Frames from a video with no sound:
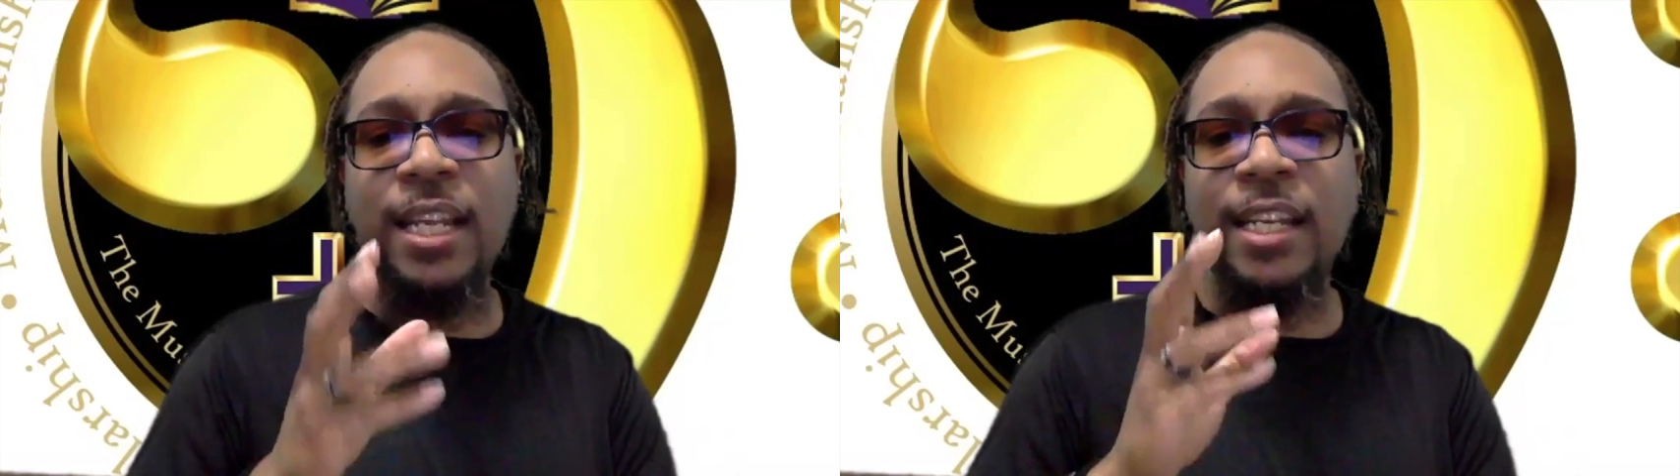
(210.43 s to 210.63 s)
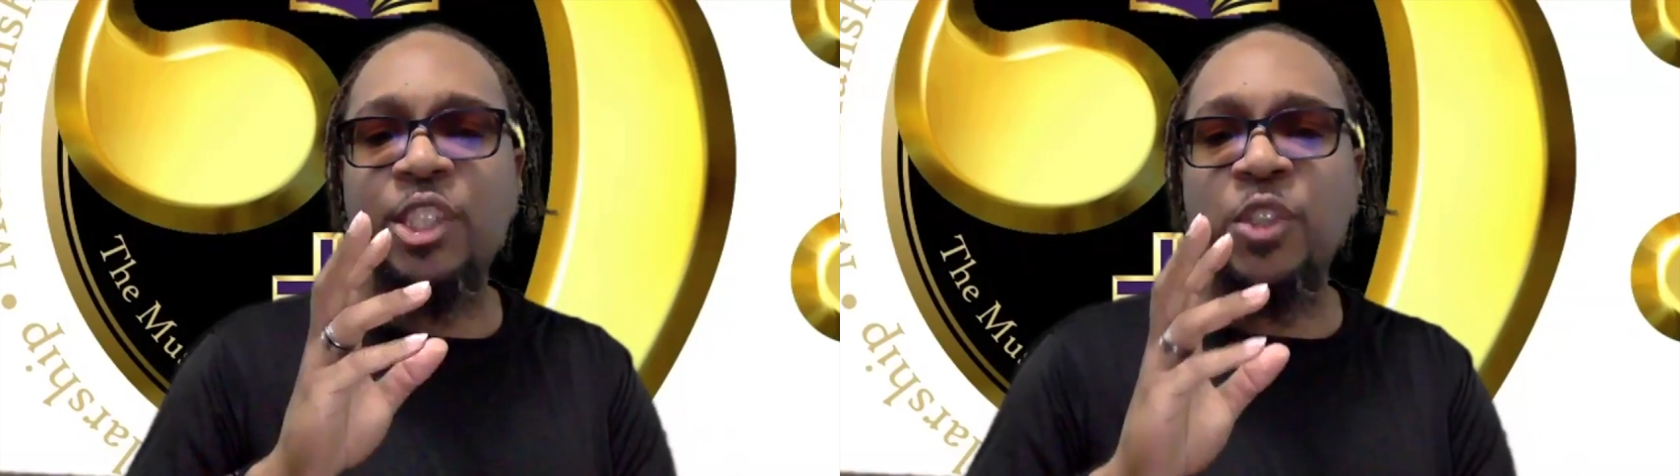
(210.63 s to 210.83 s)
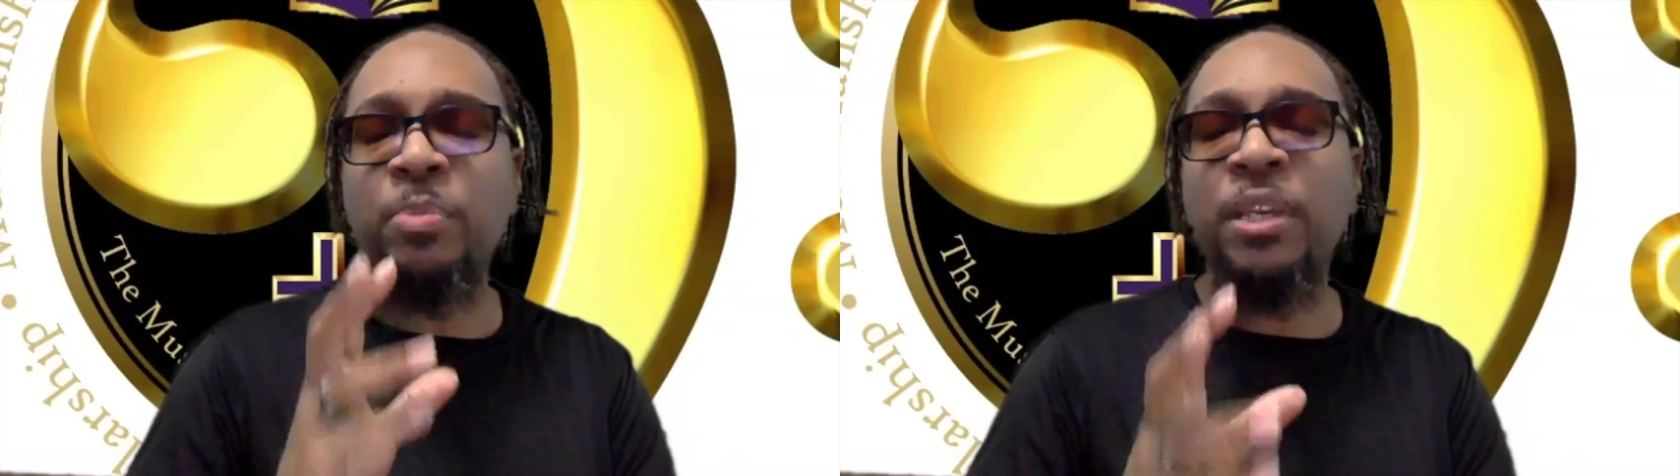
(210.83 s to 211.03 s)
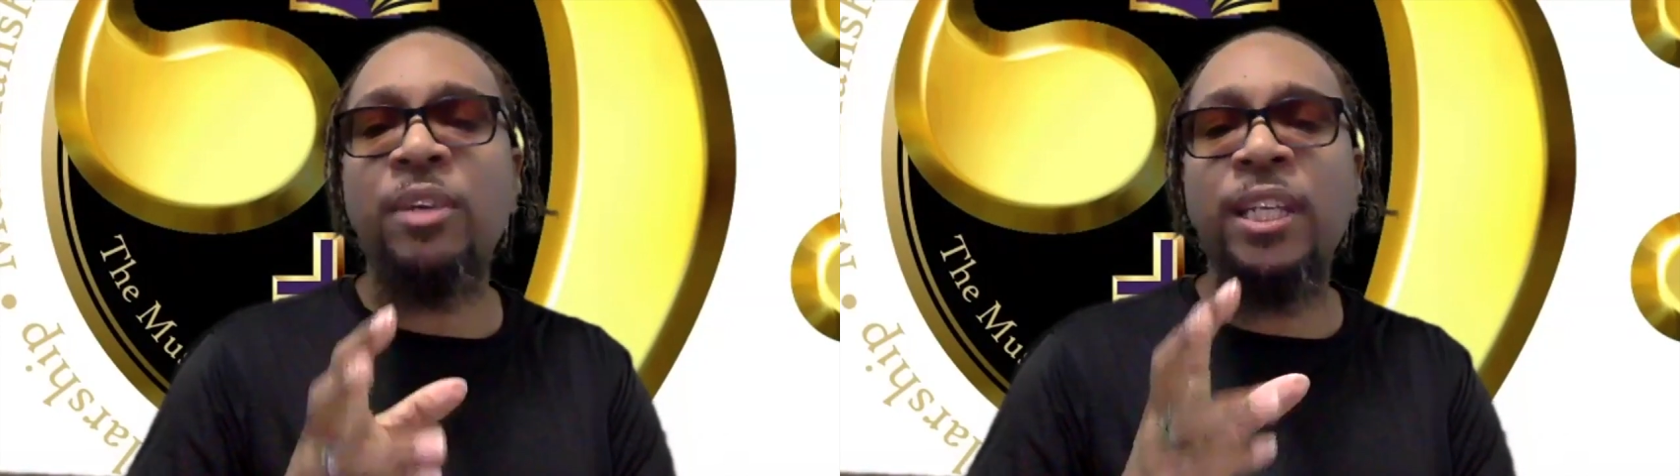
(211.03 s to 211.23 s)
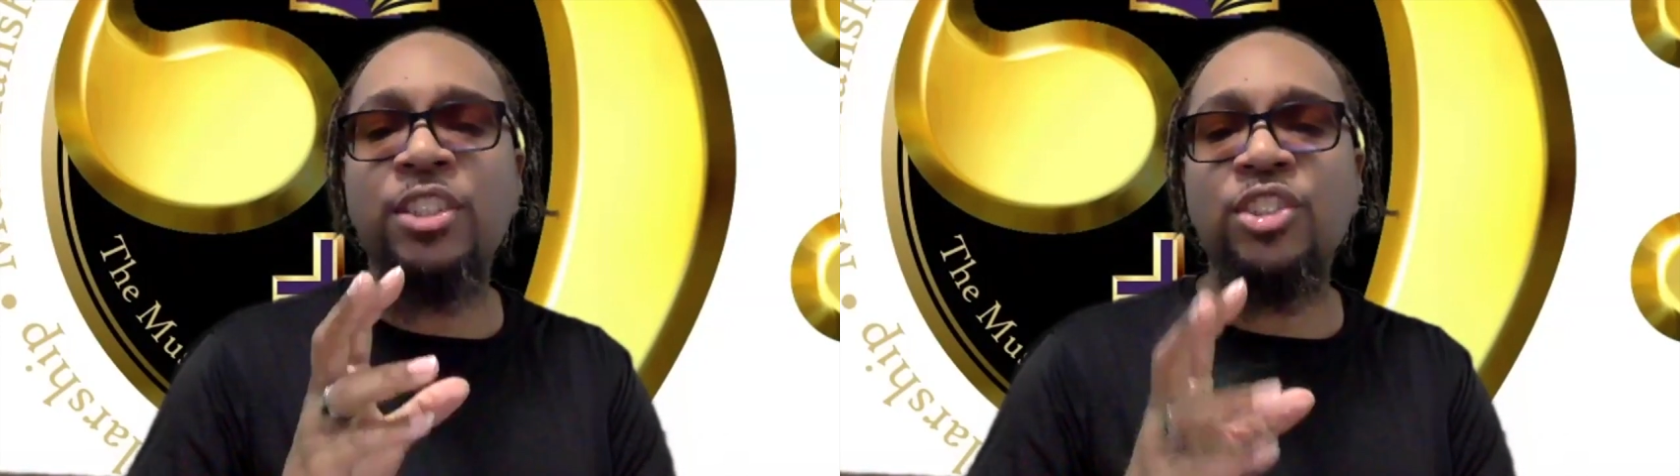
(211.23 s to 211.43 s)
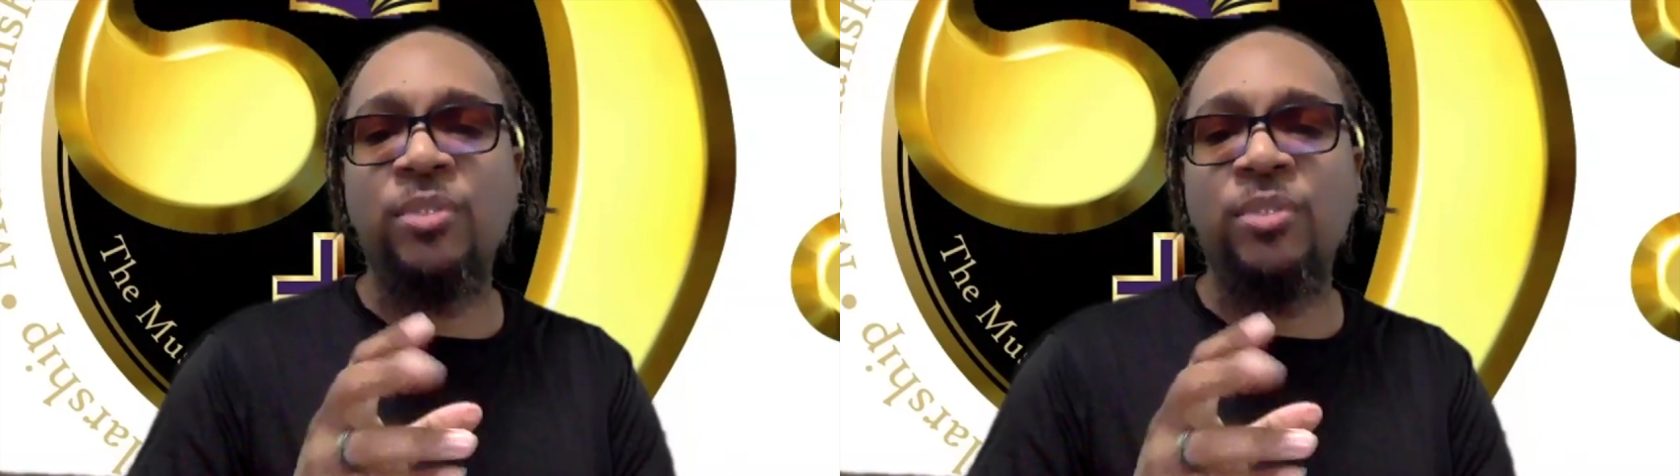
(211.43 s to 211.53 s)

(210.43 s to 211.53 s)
and experience